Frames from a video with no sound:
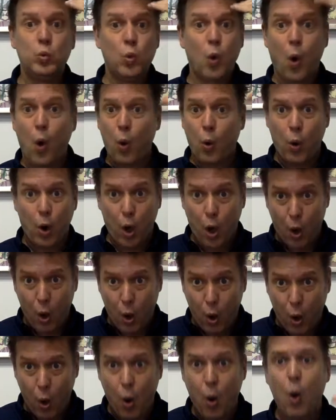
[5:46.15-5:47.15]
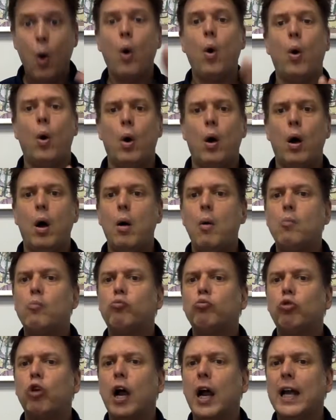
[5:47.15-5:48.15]
and people you don't
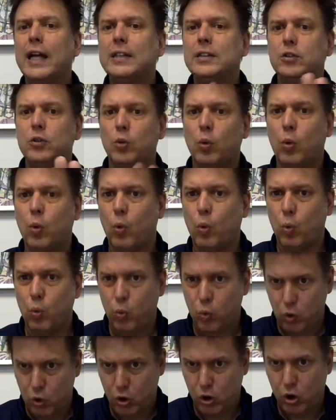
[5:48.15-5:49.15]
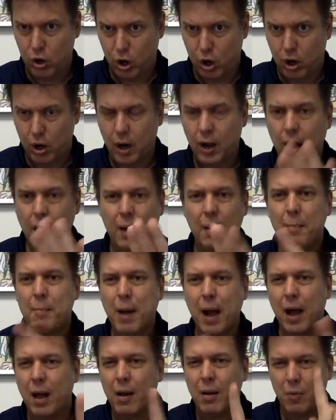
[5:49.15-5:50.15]
know praise your
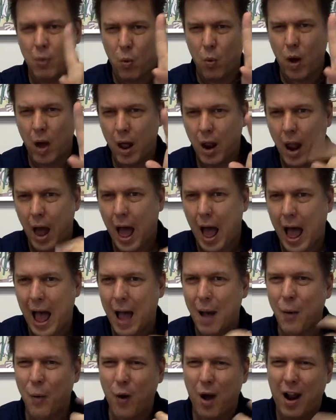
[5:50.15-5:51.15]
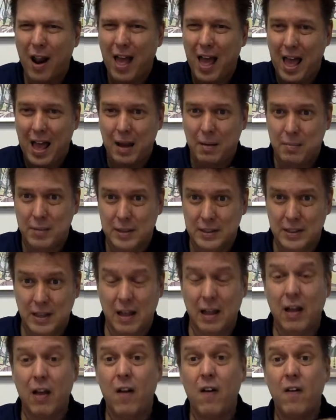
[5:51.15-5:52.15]
work, but hold on again, I
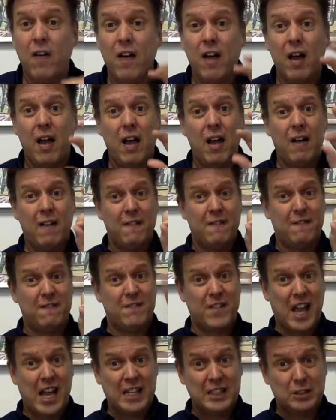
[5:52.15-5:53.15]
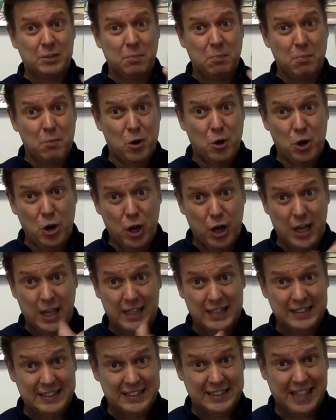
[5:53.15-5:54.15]
have to add a bit.
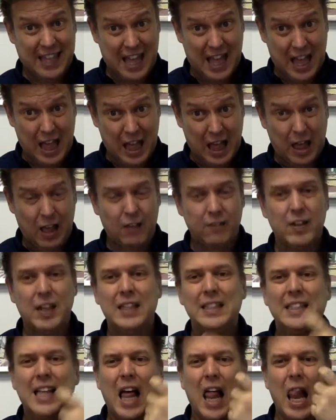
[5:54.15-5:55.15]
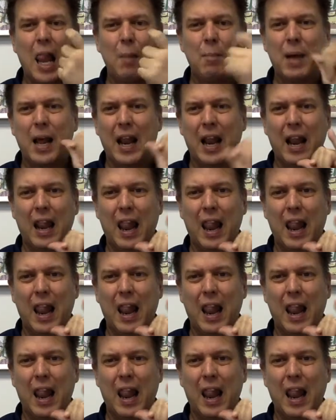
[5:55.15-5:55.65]
If we're talking about Facebook,